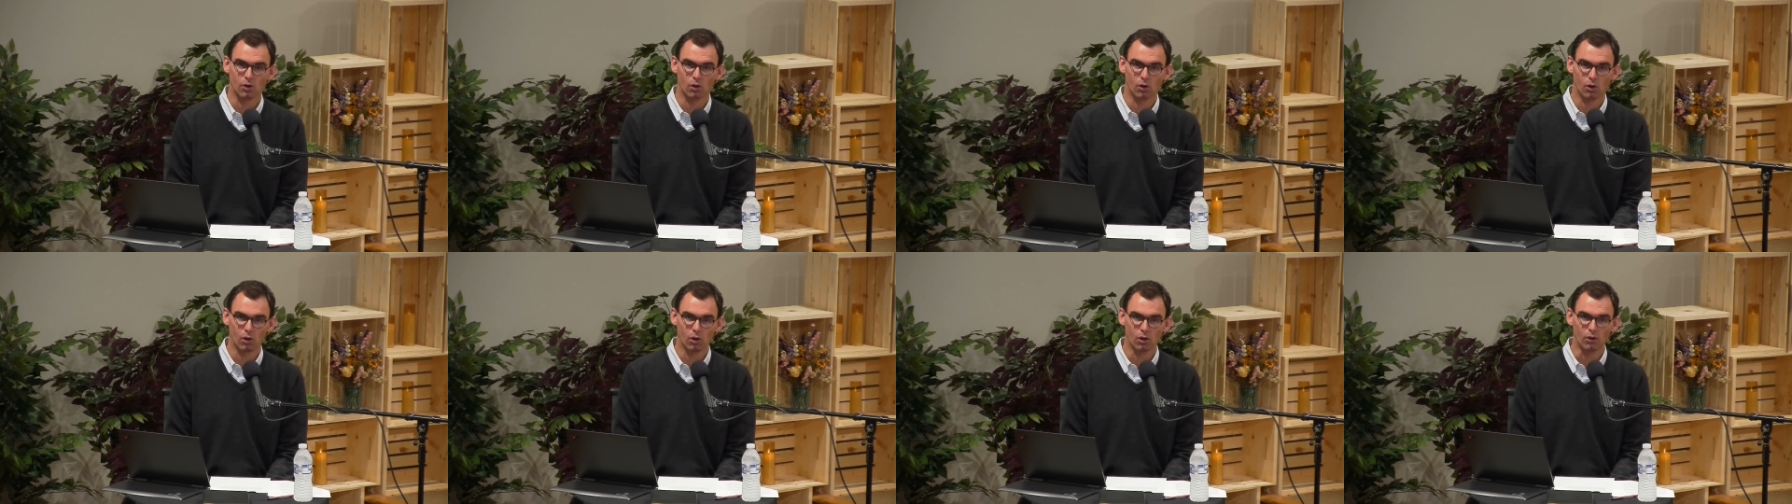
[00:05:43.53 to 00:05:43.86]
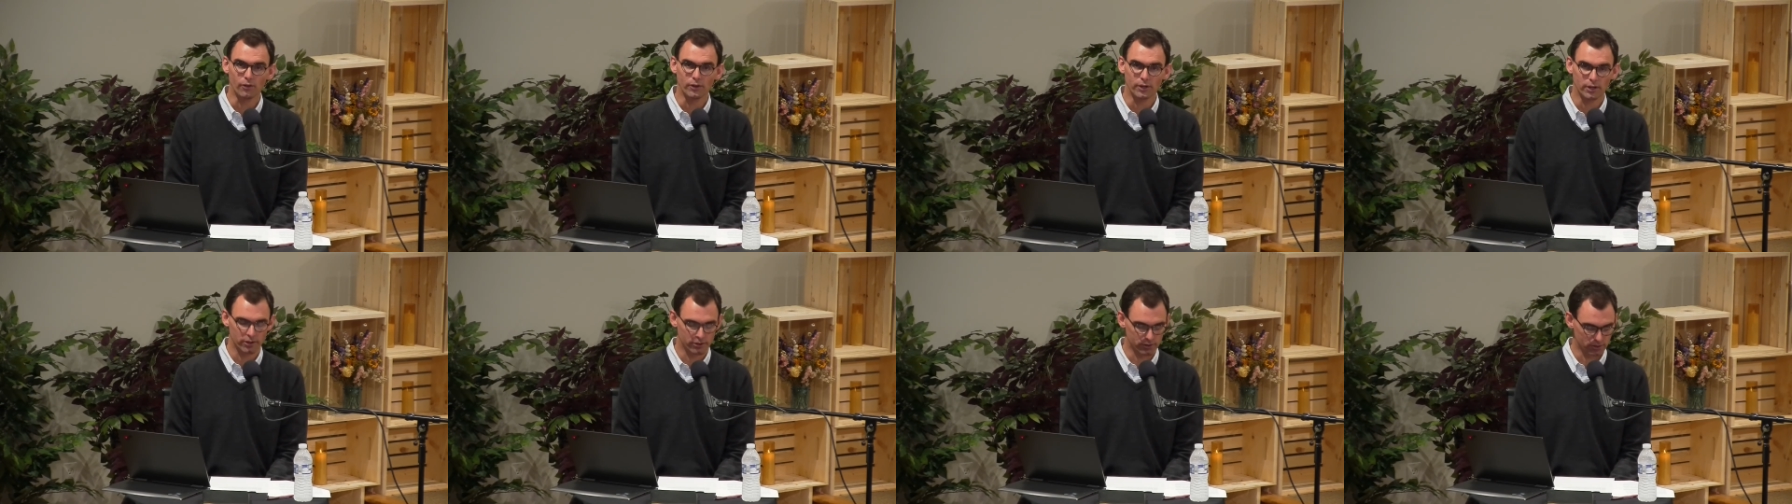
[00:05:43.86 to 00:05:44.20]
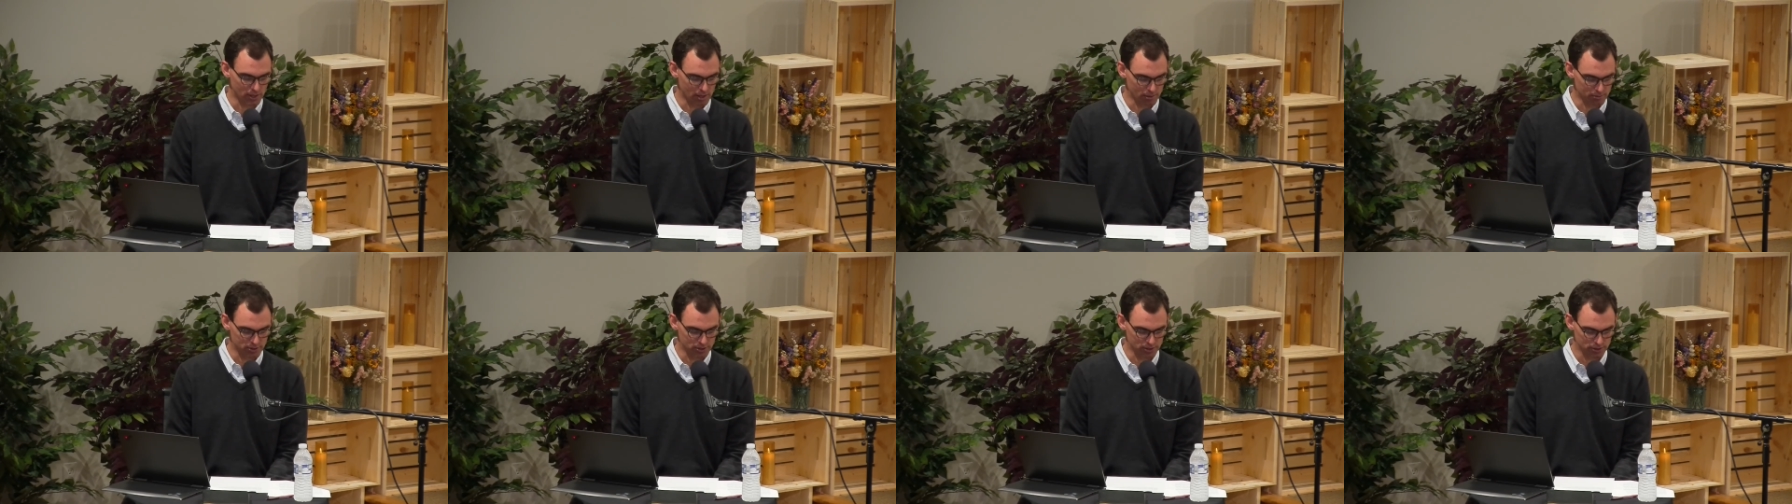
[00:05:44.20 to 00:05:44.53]
all the other
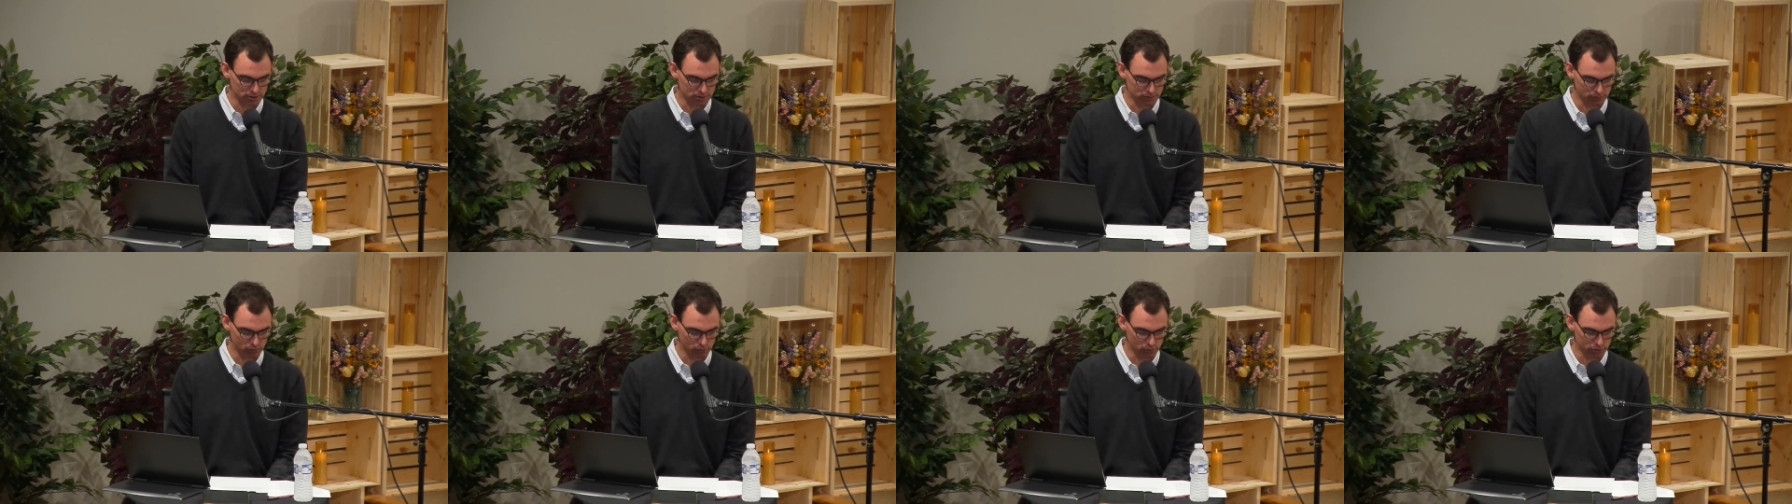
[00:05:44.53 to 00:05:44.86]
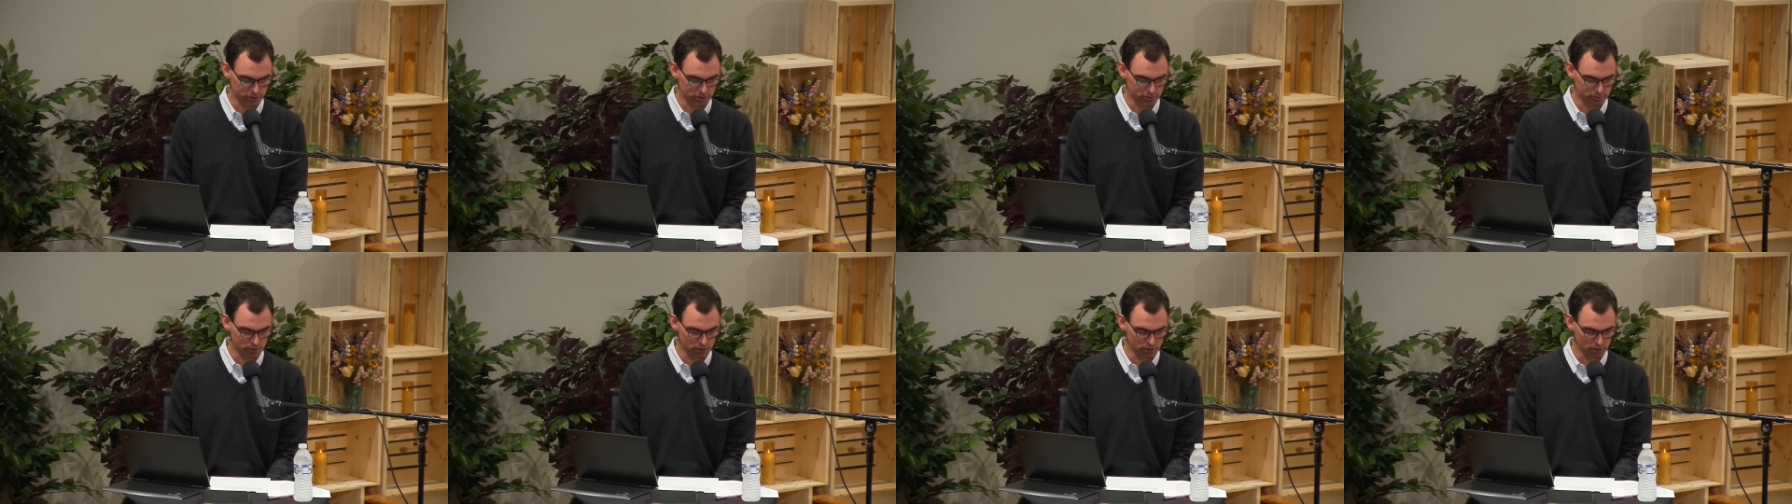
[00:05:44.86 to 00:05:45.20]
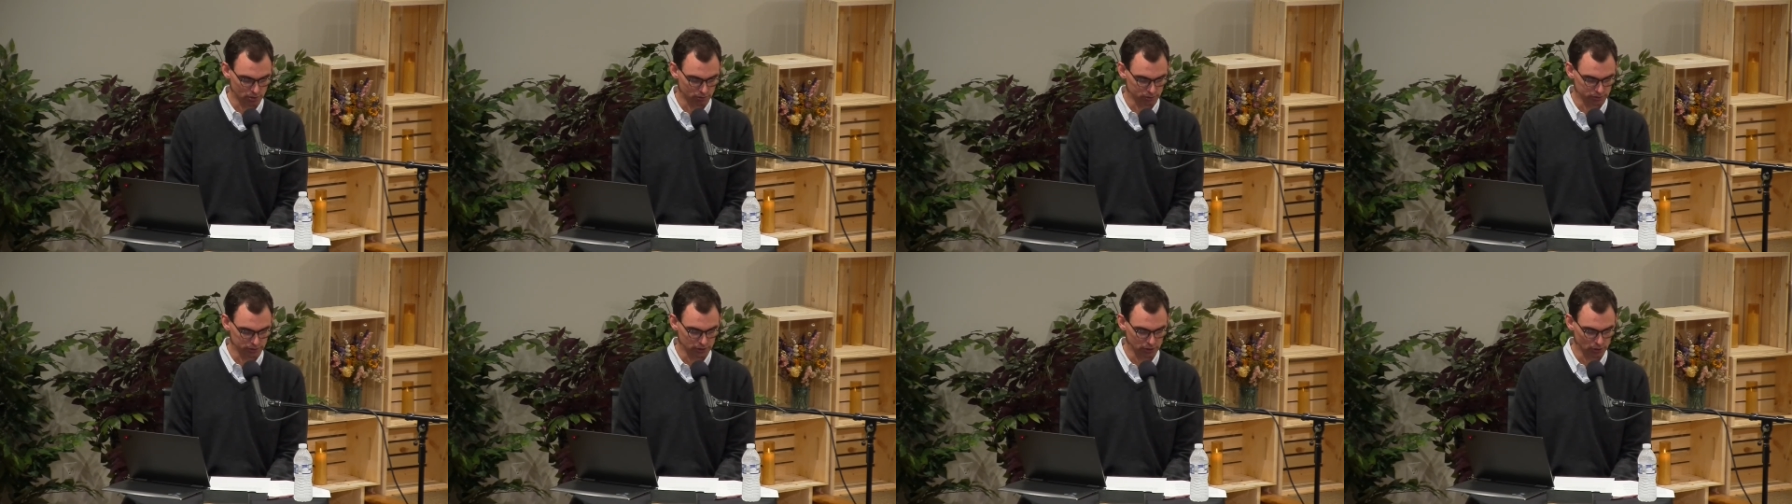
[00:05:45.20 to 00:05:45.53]
objects of worship can
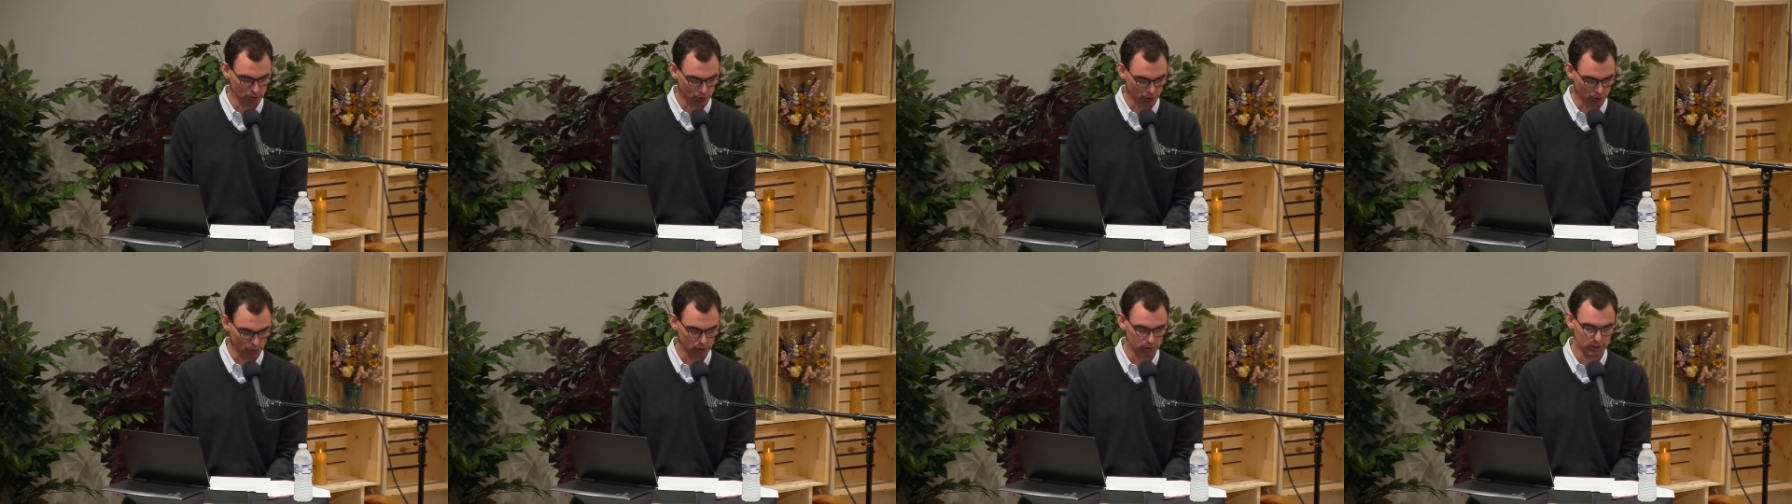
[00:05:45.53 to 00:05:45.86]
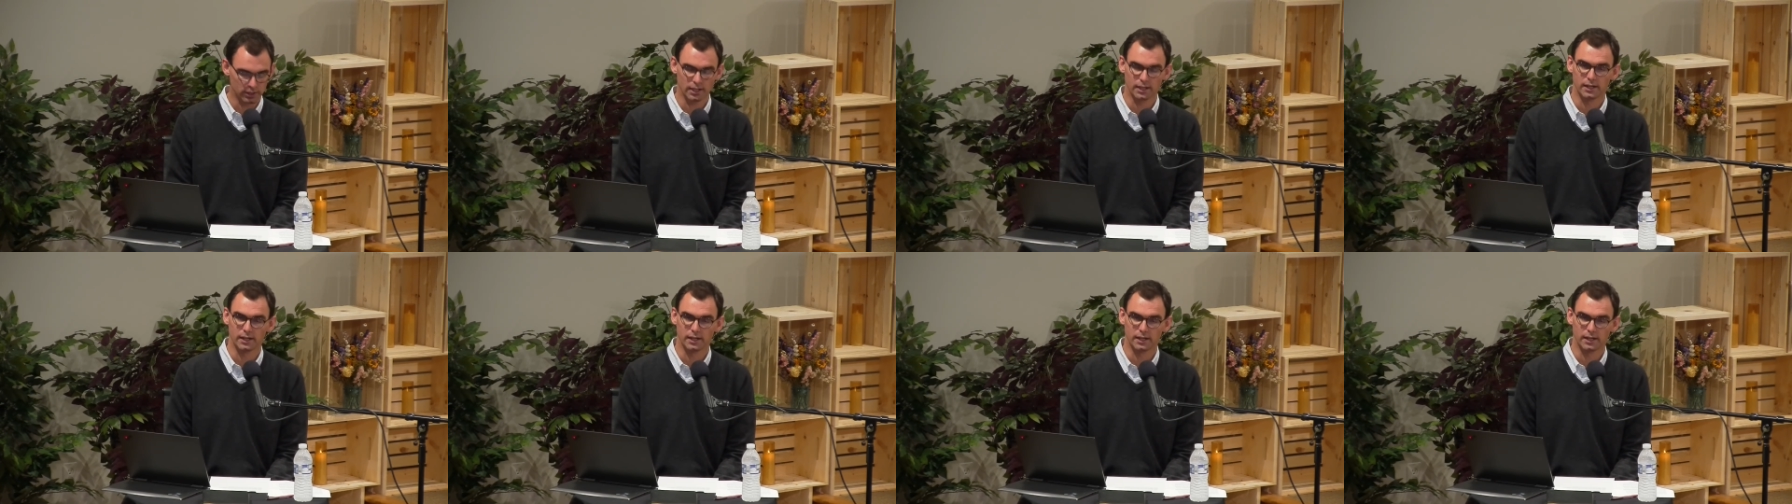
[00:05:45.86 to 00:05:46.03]
only hurt